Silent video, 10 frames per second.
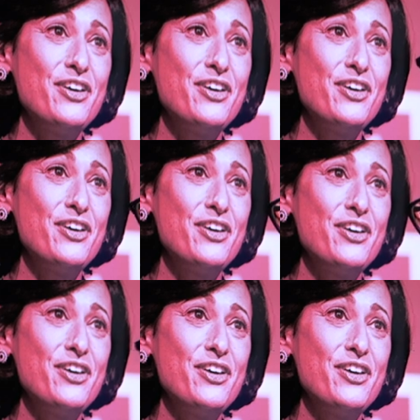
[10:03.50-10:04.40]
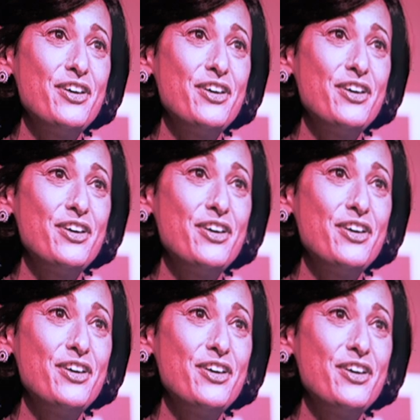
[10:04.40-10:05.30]

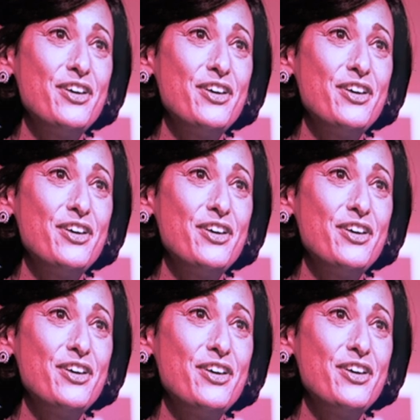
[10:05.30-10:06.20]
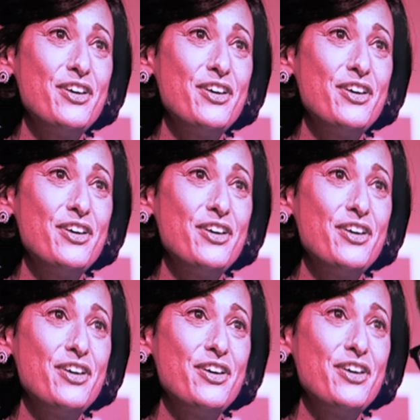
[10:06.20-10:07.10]

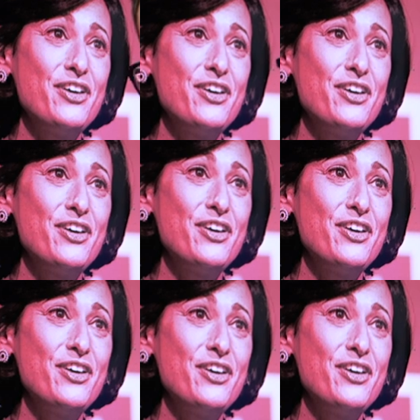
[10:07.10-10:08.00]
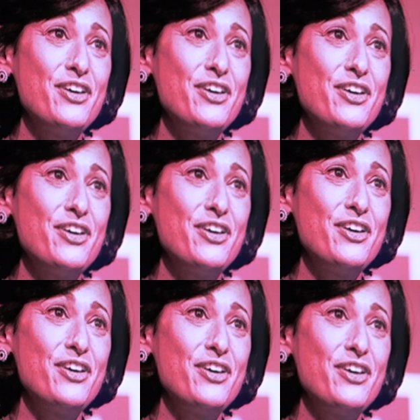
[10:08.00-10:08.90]

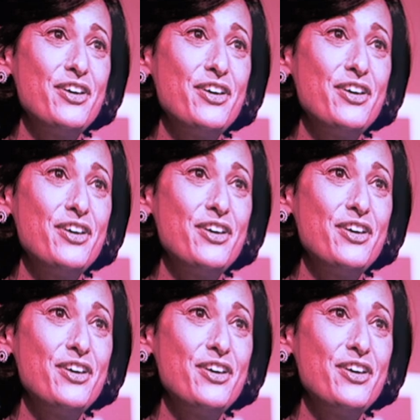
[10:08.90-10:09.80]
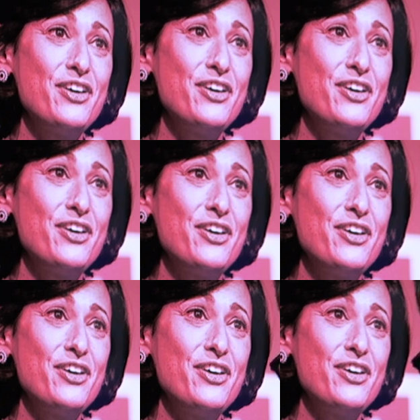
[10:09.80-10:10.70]

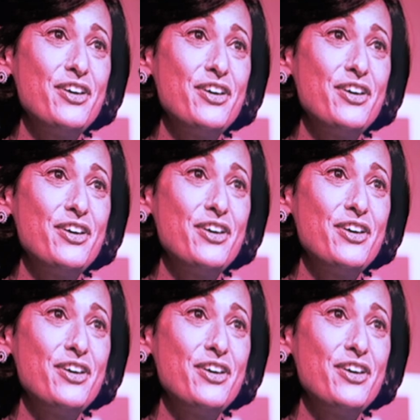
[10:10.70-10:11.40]
(not speaking)